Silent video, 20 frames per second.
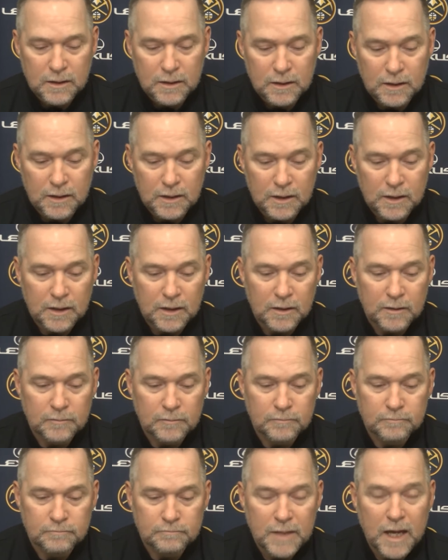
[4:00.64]

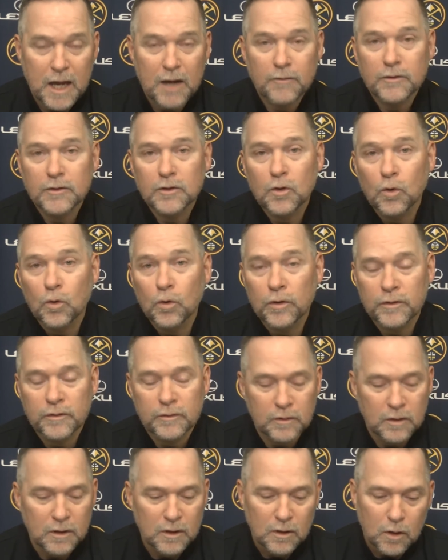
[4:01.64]
Aaron
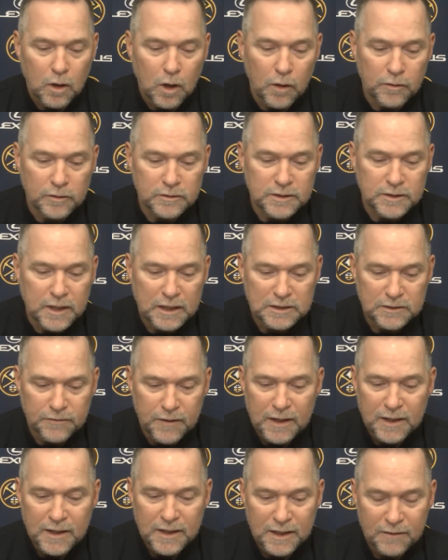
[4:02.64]
Gordon, all those guys. If
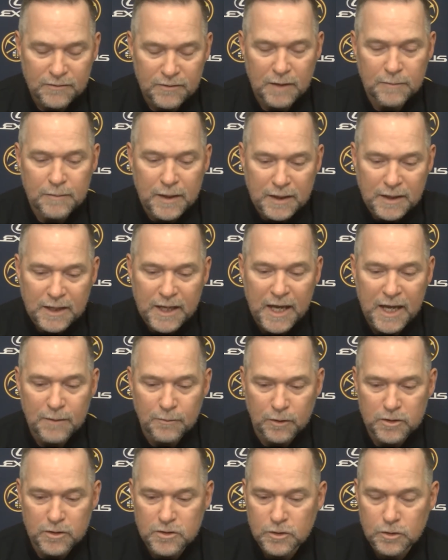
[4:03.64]
I can get them a game
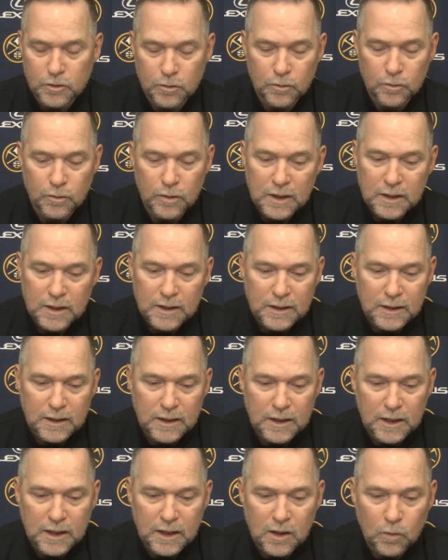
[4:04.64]
or two,
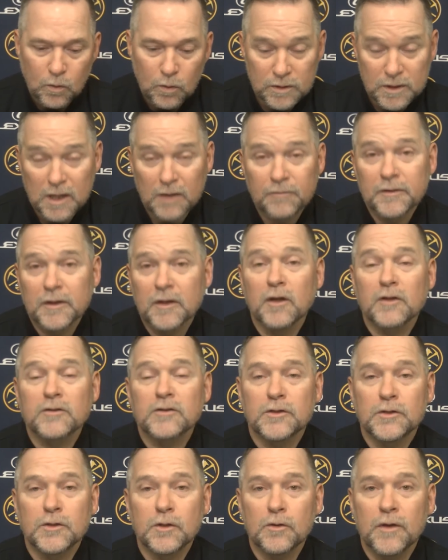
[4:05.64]
we'll definitely look
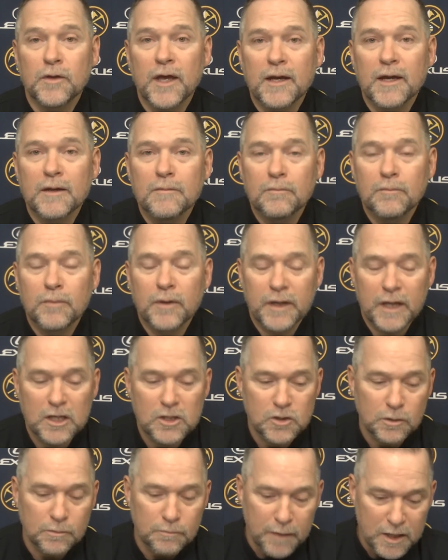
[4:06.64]
to do that. But
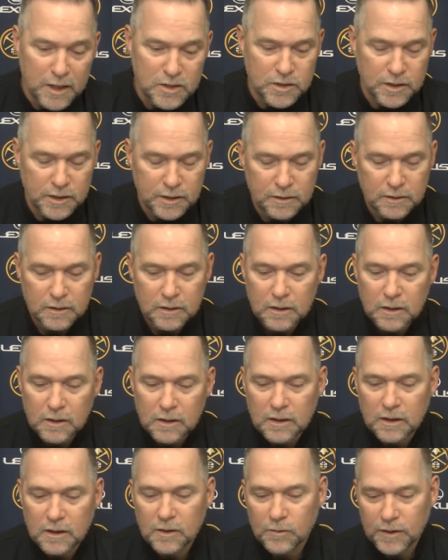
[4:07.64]
as you mentioned,
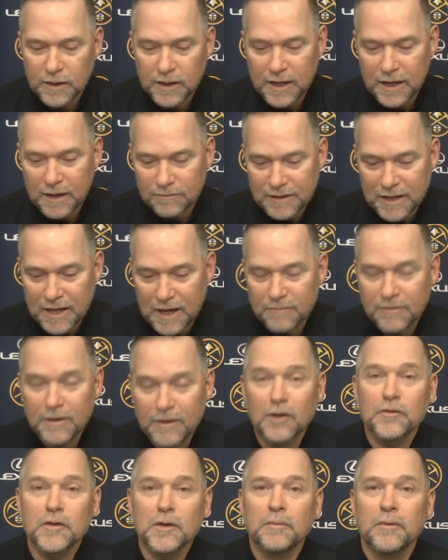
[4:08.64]
we have to have
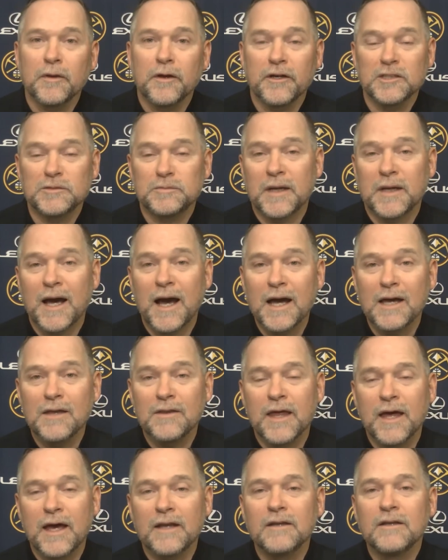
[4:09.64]
healthy players behind
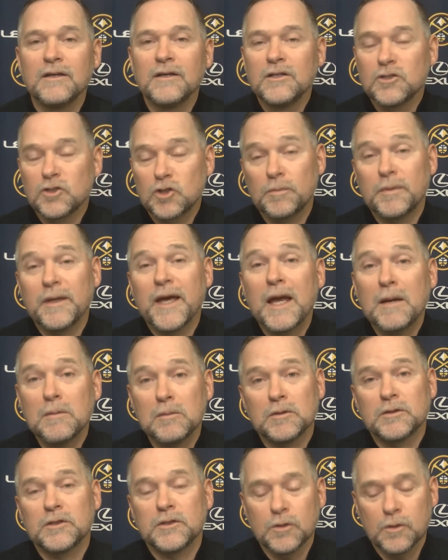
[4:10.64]
that to be
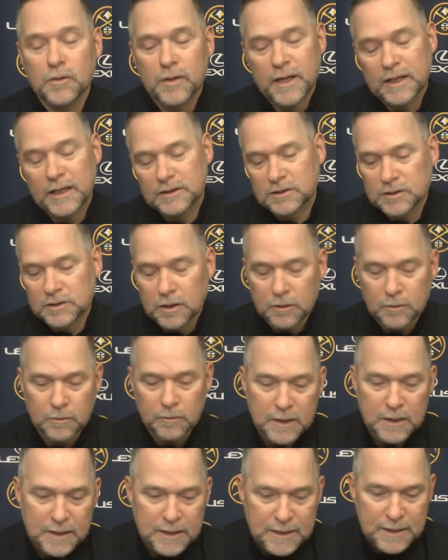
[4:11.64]
able to do that.
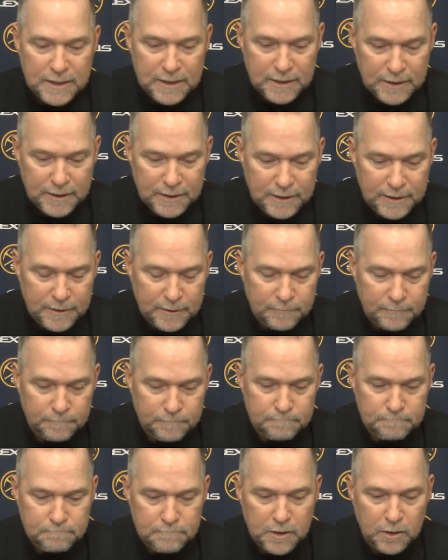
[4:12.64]
So
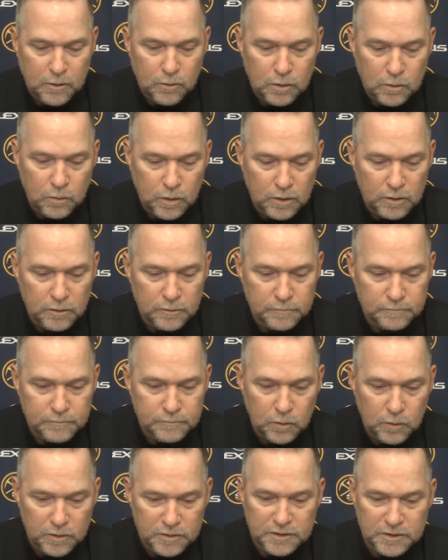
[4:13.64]

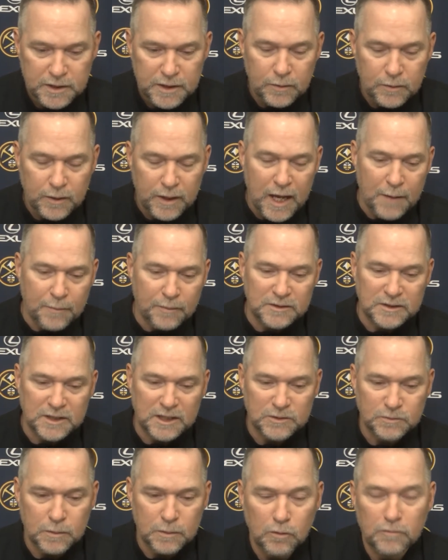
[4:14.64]
we'll see what happens
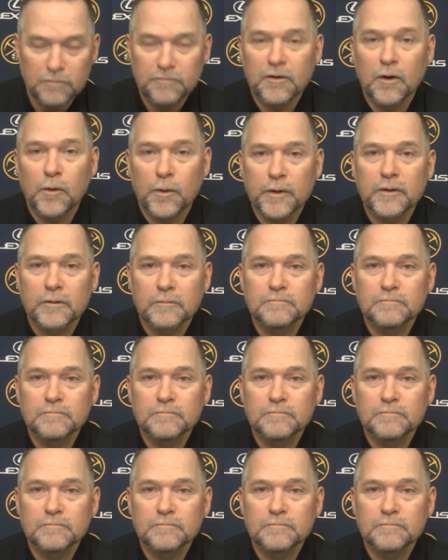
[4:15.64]
as we move forward.